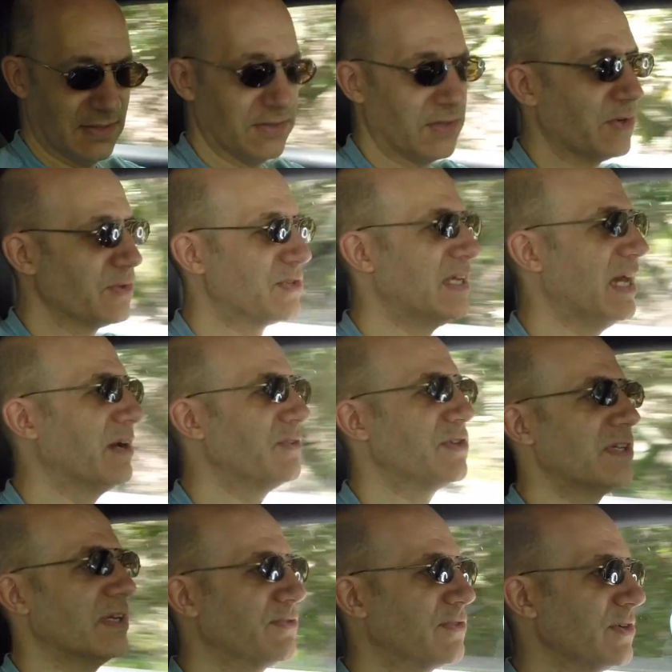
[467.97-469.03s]
those
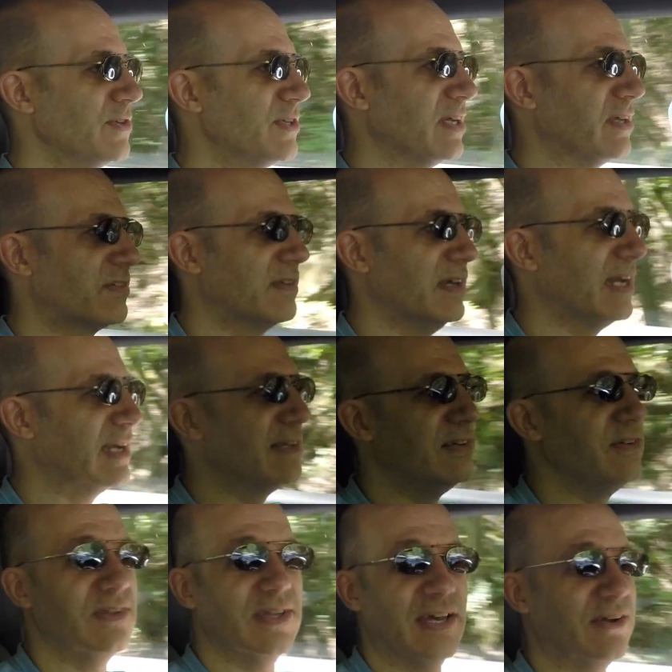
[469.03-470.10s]
downshifts are just, I could
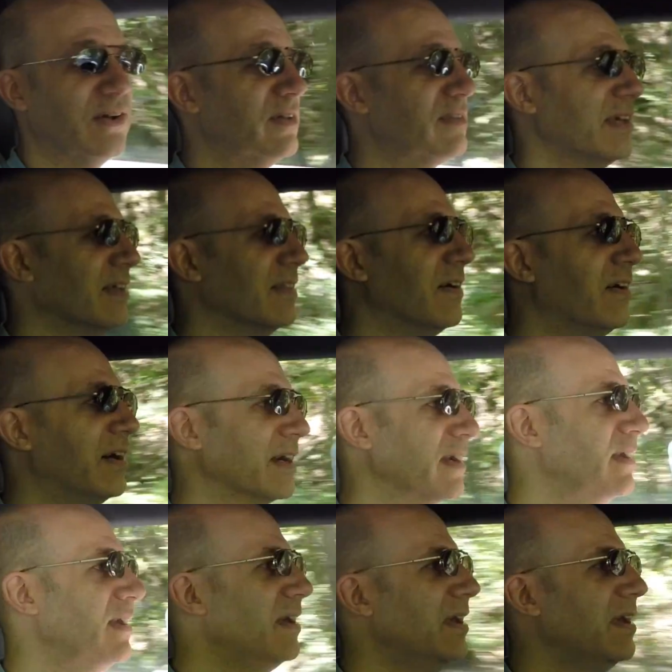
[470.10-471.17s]
do that all day long.
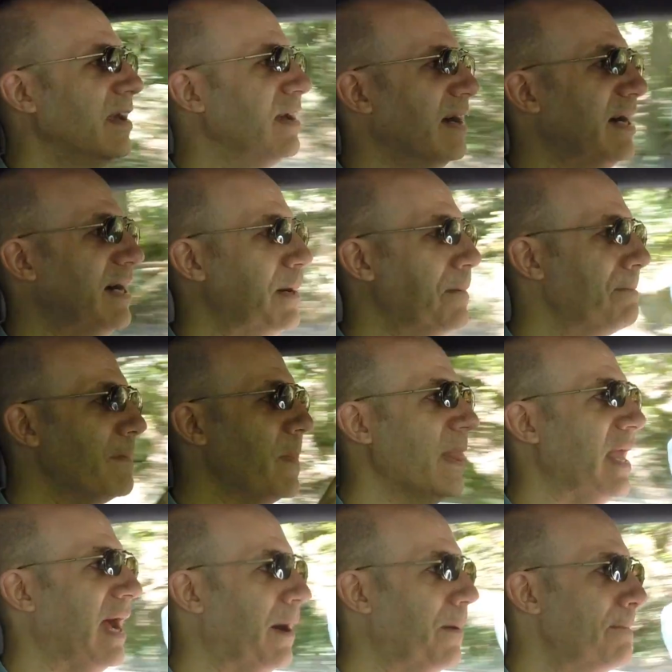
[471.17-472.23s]

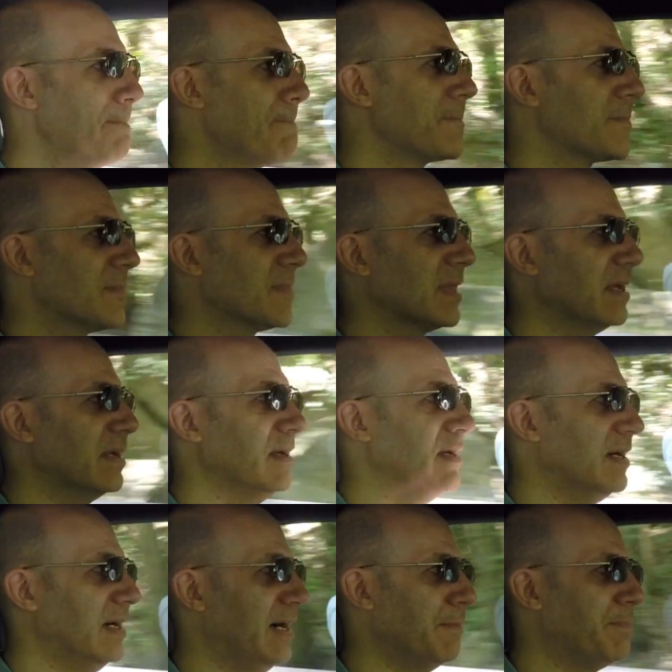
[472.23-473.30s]
Now
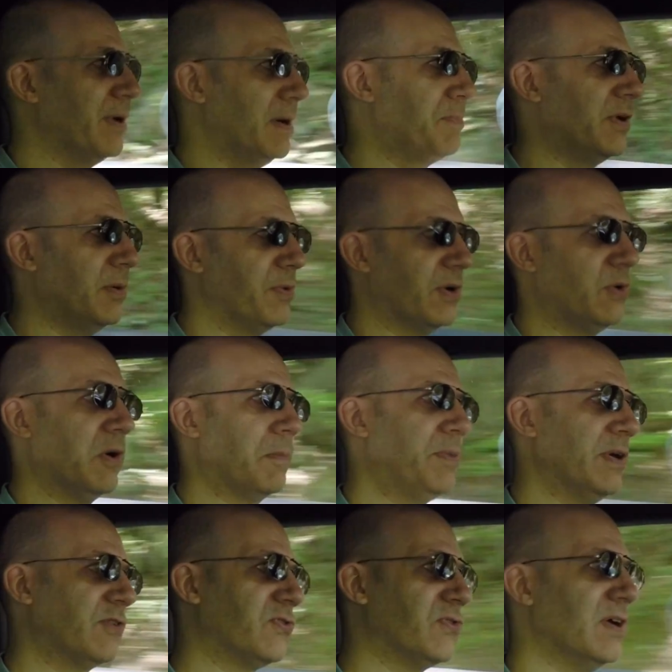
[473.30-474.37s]
I'll put up a quick
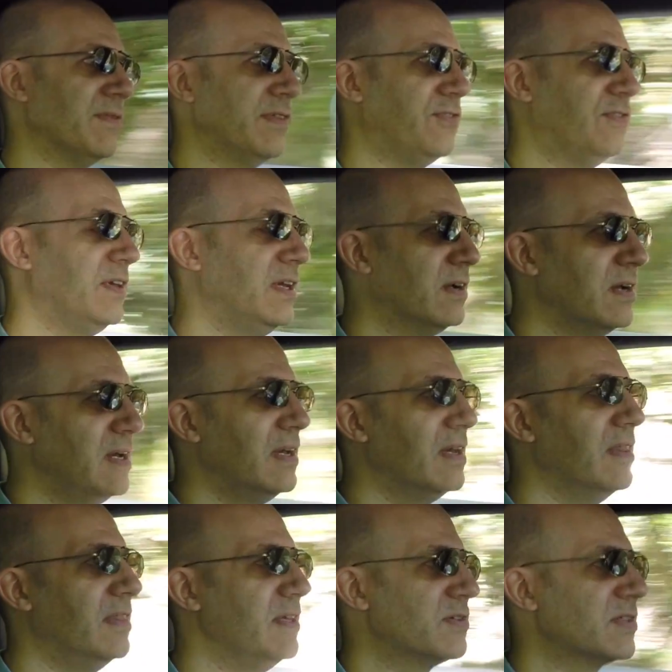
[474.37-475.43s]
picture of this here.
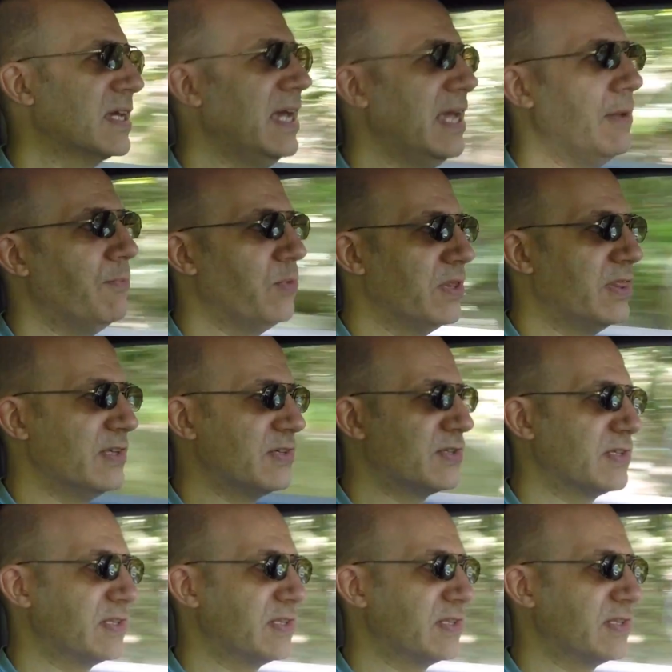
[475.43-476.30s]
This came with the